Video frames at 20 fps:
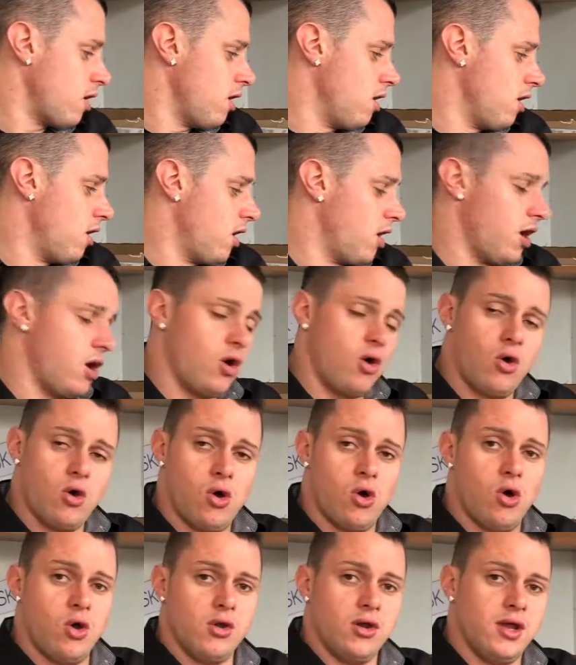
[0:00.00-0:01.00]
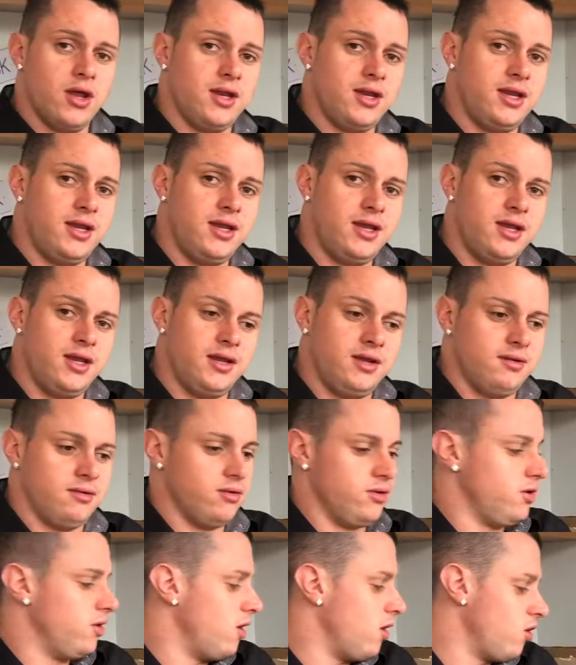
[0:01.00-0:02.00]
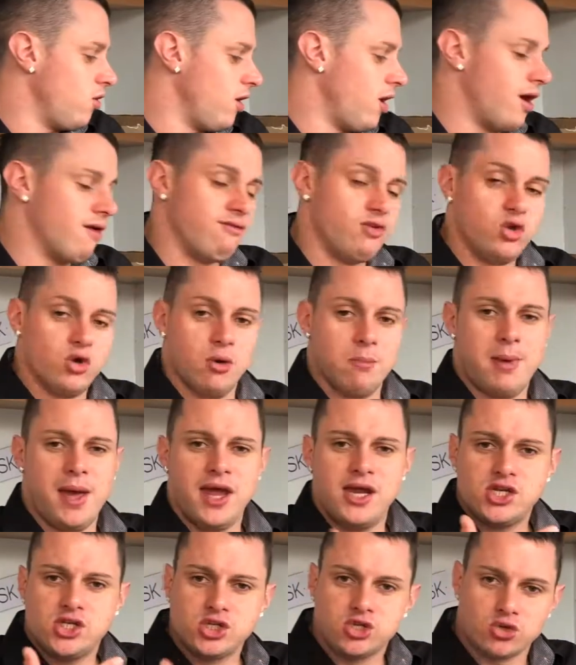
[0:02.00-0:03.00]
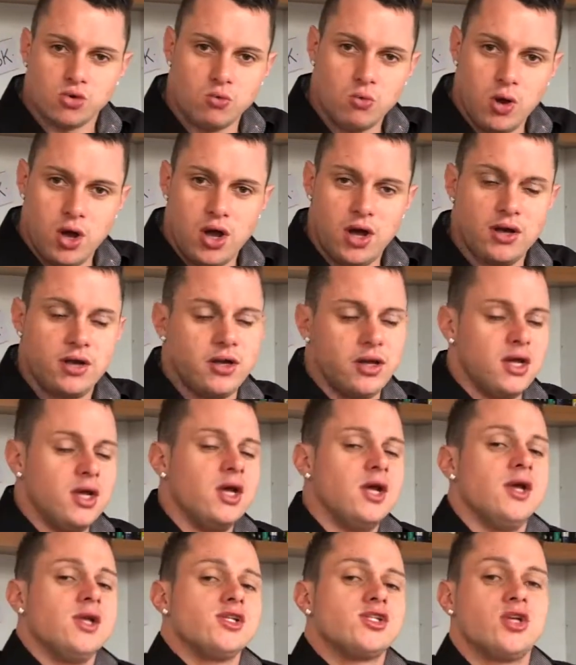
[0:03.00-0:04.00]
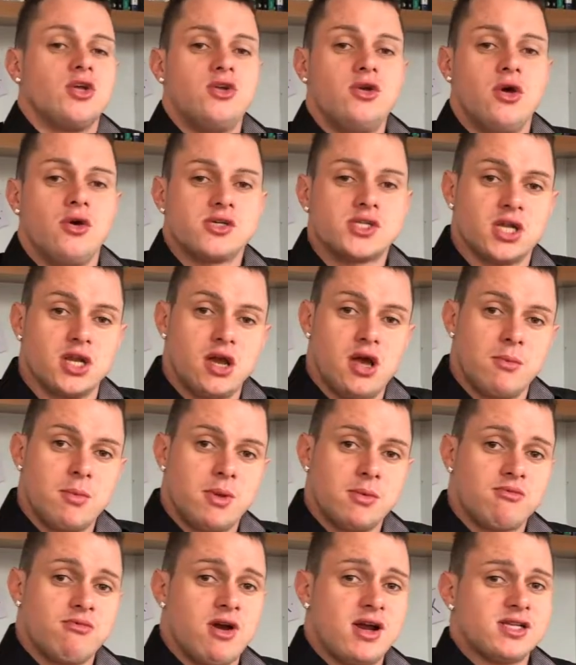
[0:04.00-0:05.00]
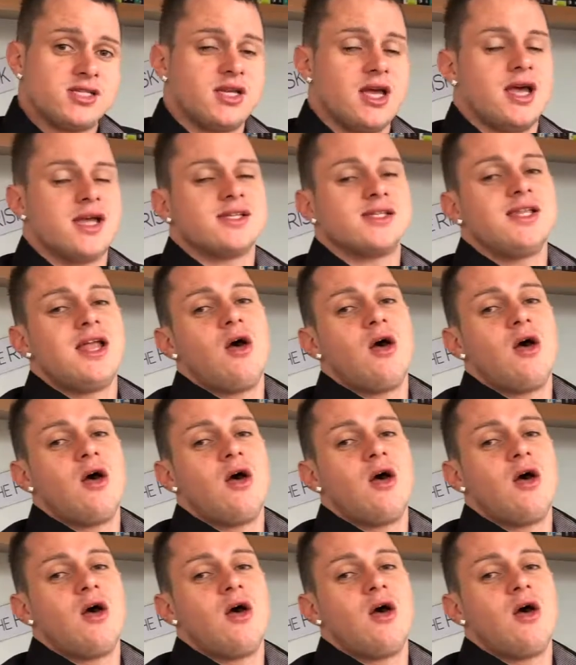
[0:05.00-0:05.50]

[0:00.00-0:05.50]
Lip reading: on the, either you've got Pages or Word, so you know it's going to come up the right size.